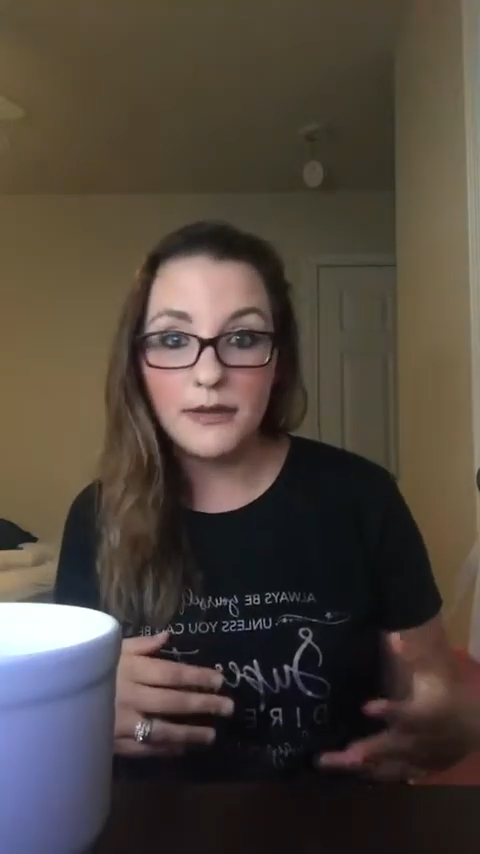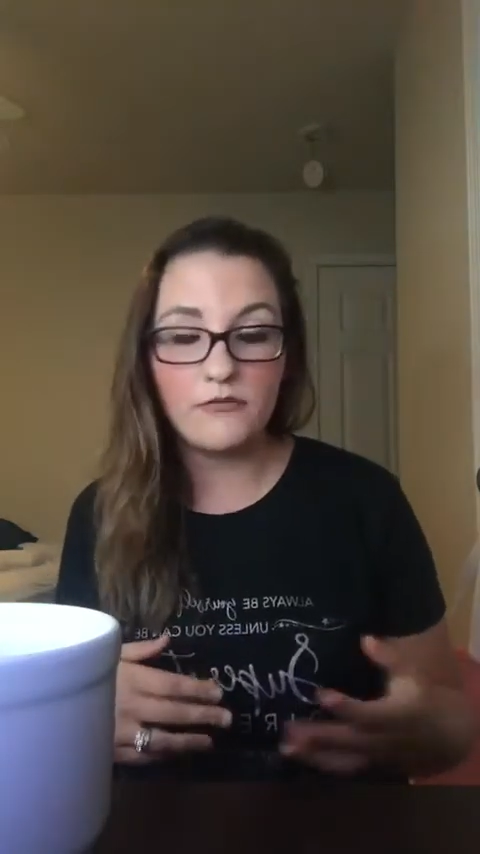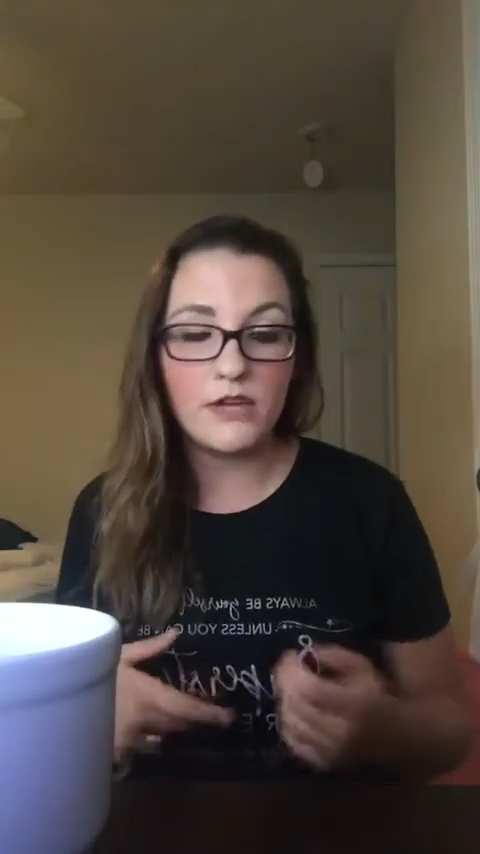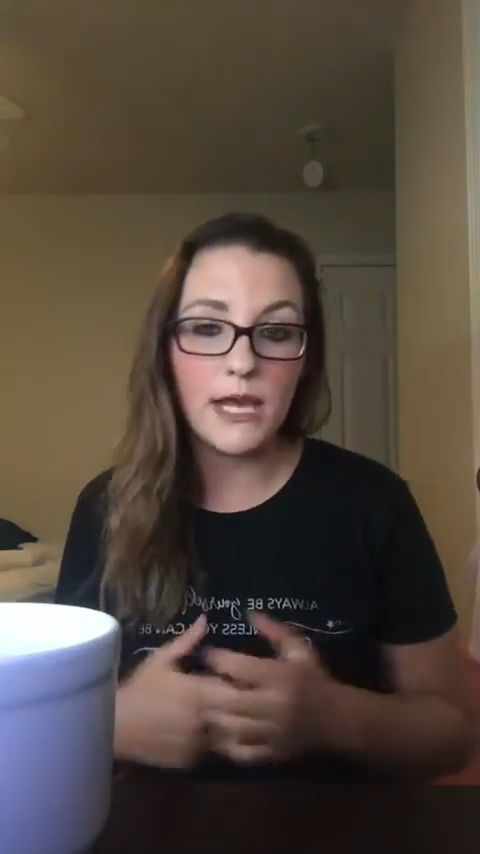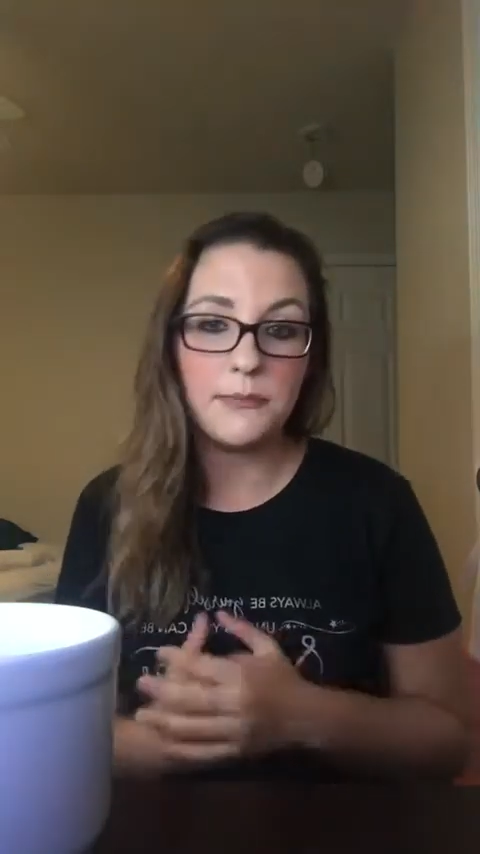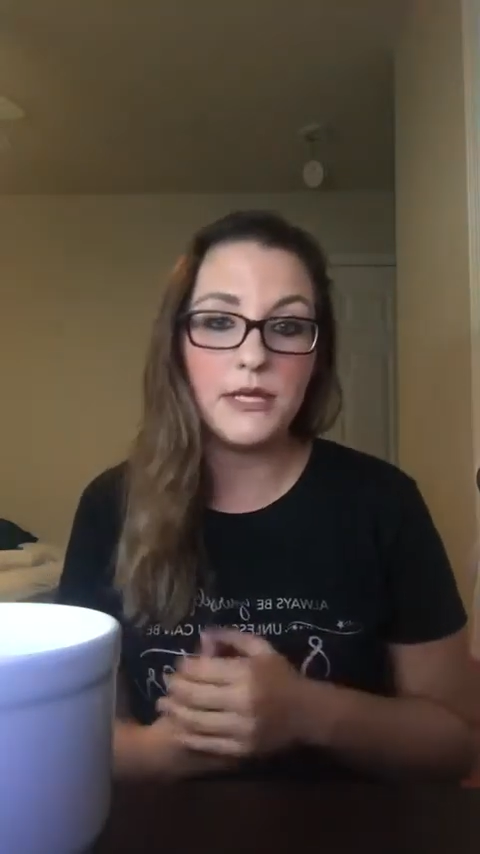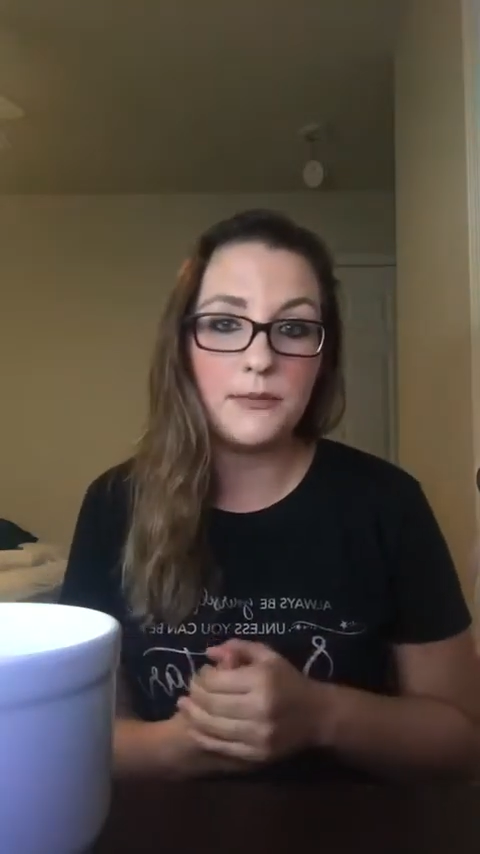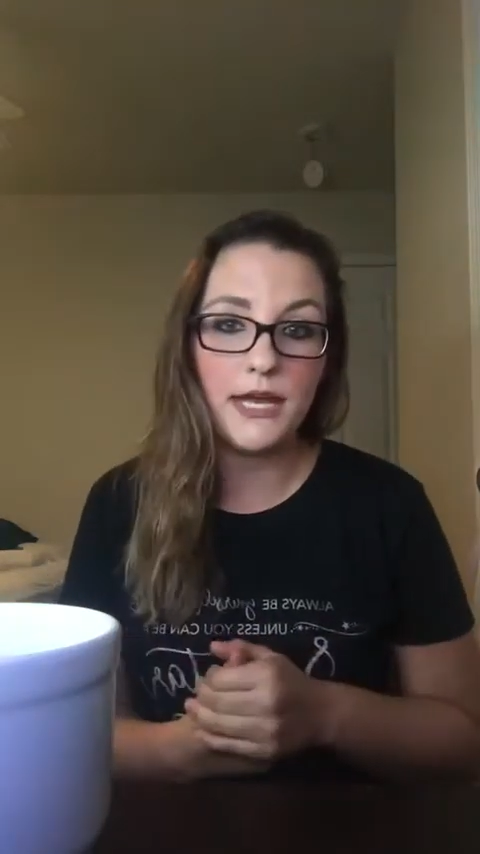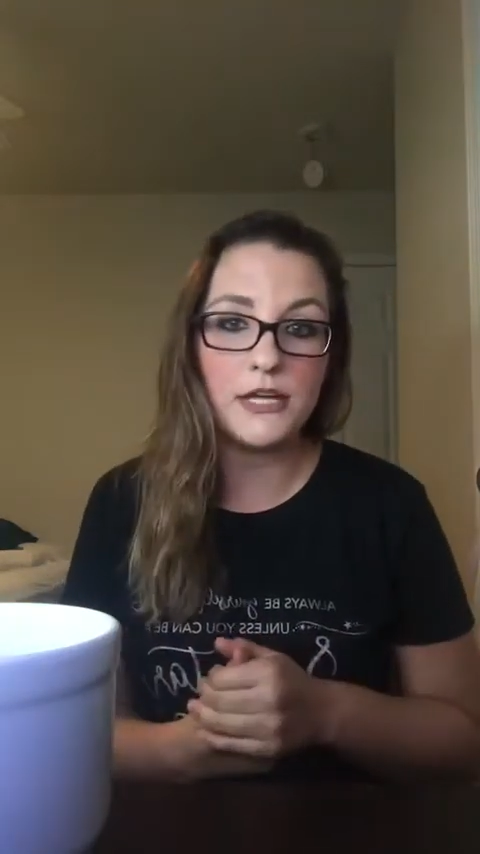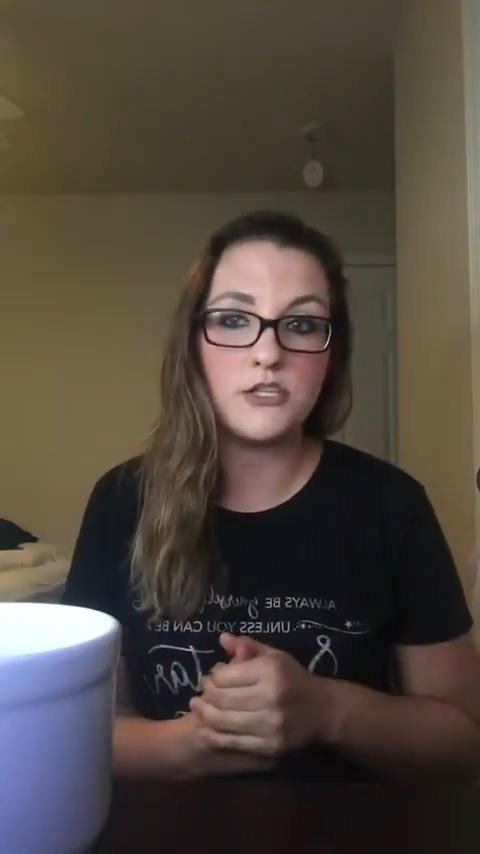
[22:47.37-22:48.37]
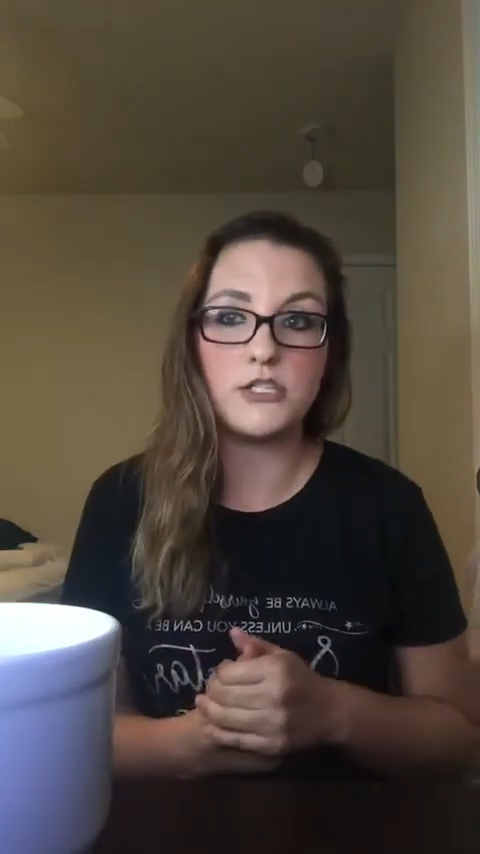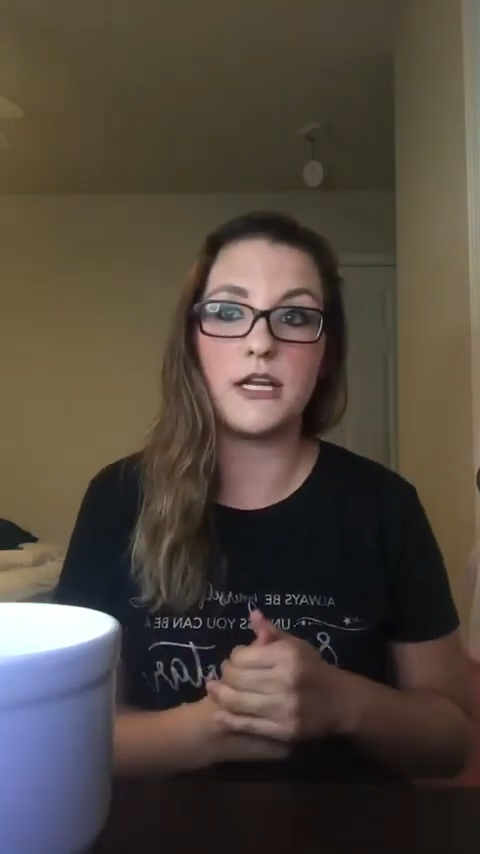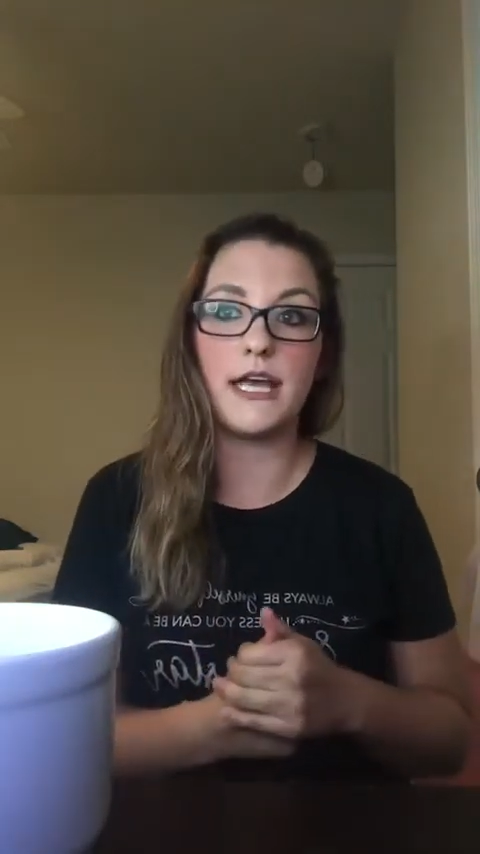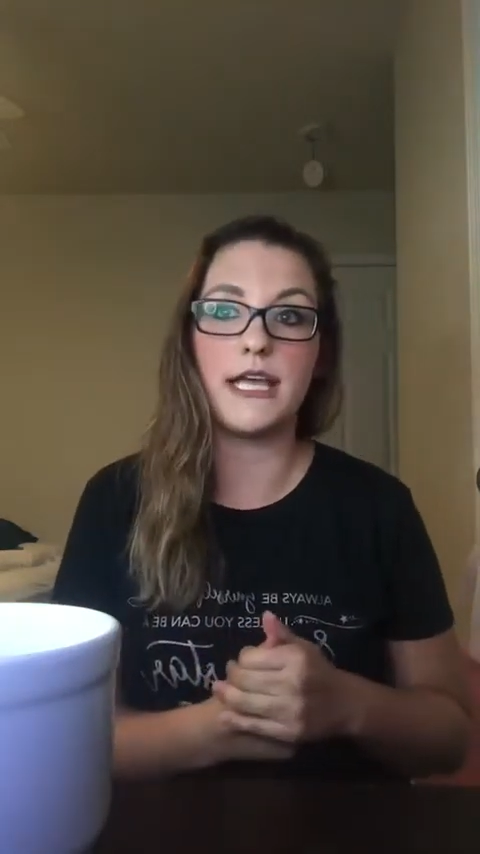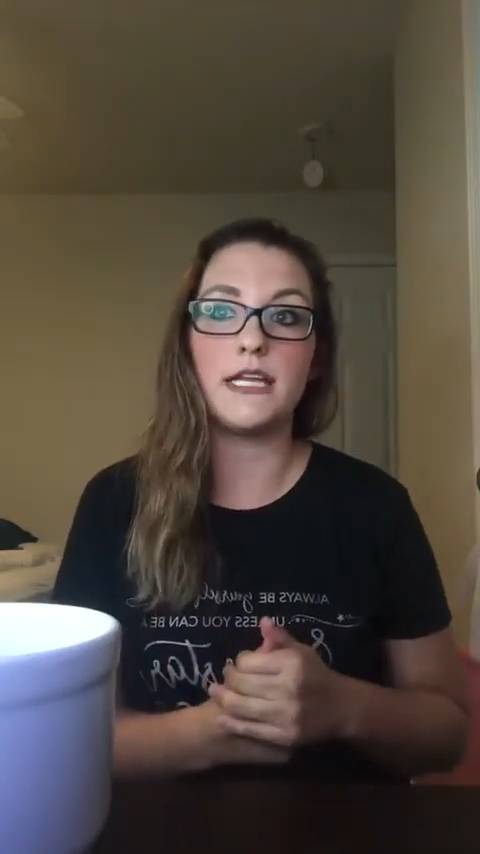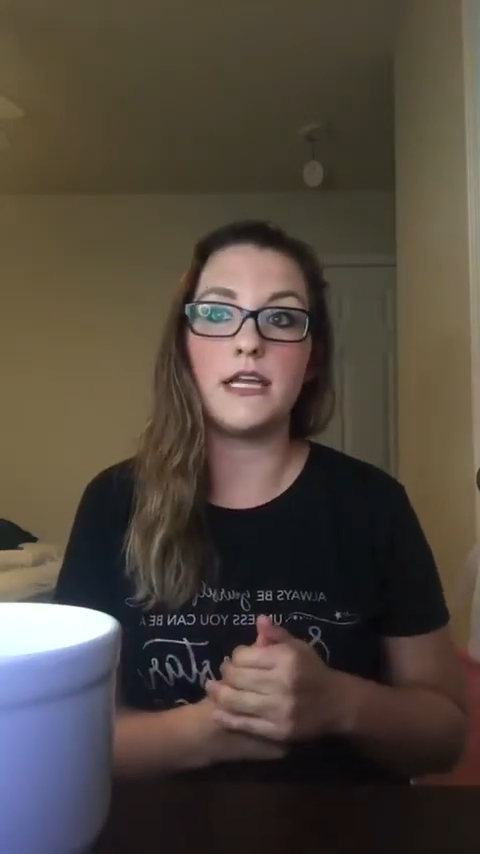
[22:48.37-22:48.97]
my VIP page tonight.